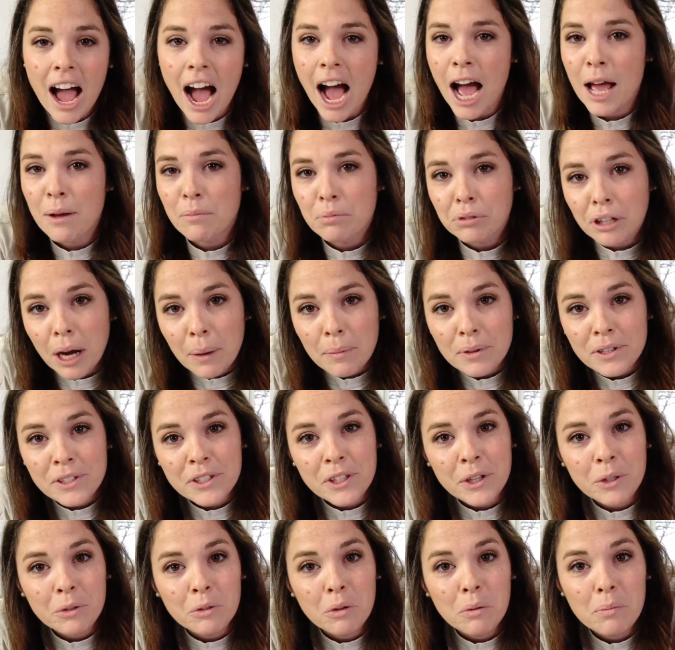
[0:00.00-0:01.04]
I promise
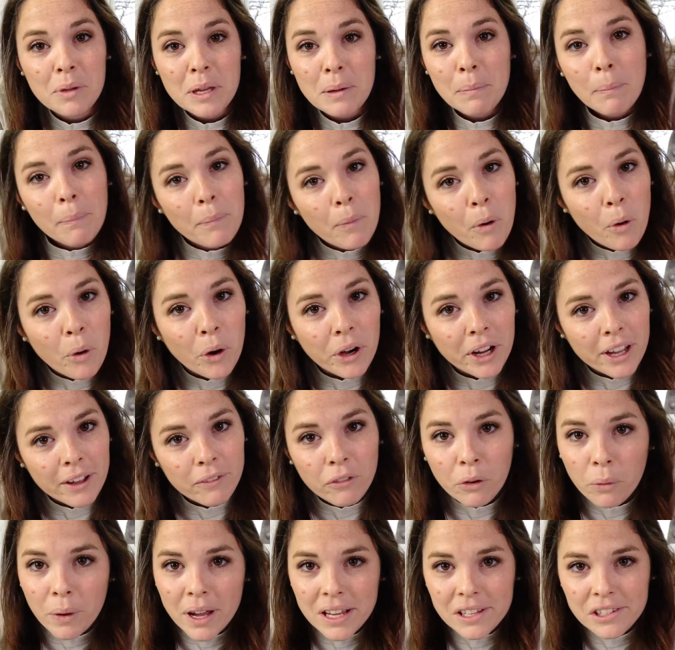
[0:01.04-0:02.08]
there will be more
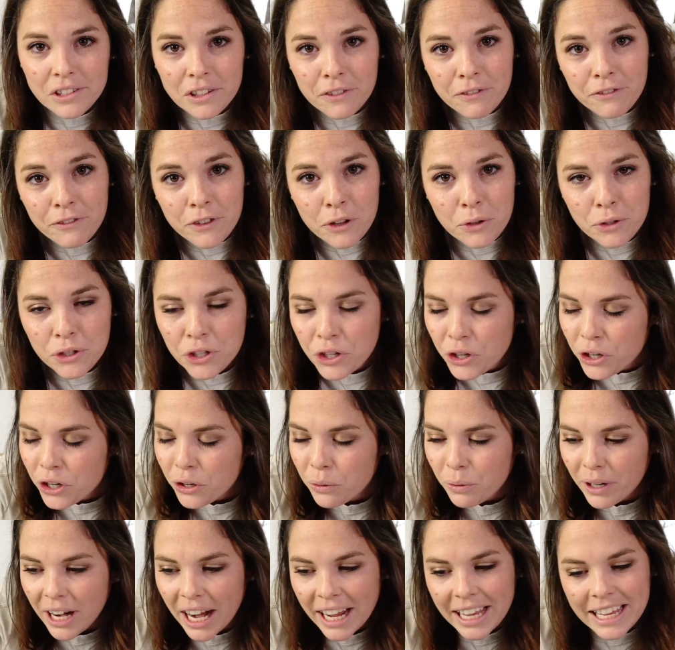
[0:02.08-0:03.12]
giveaways in the future
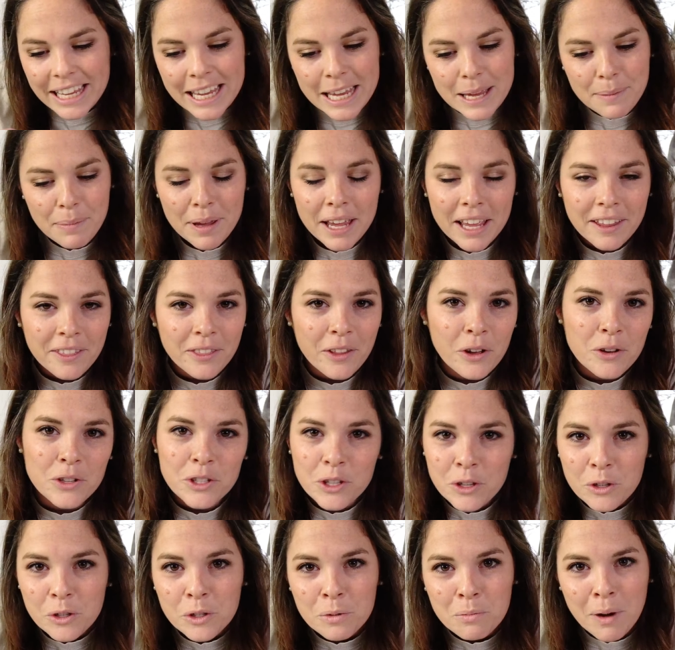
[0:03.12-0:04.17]
when I keep hitting those
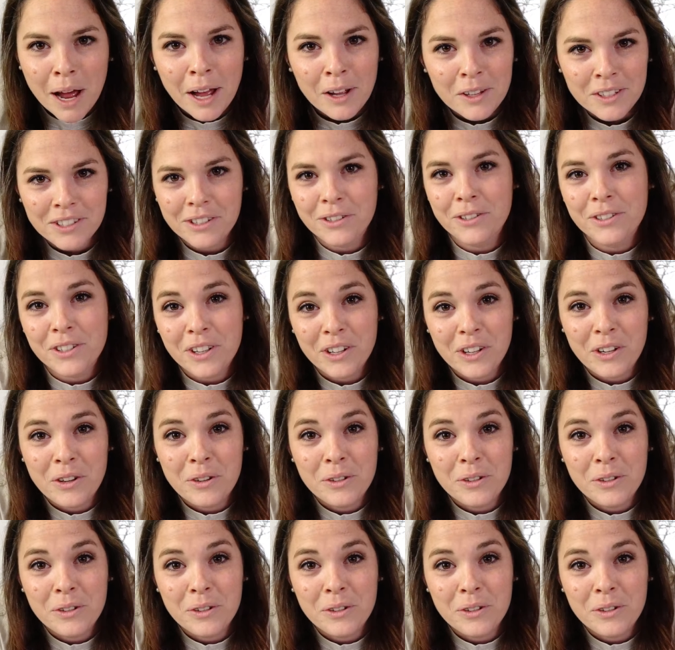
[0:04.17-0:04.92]
huge milestones on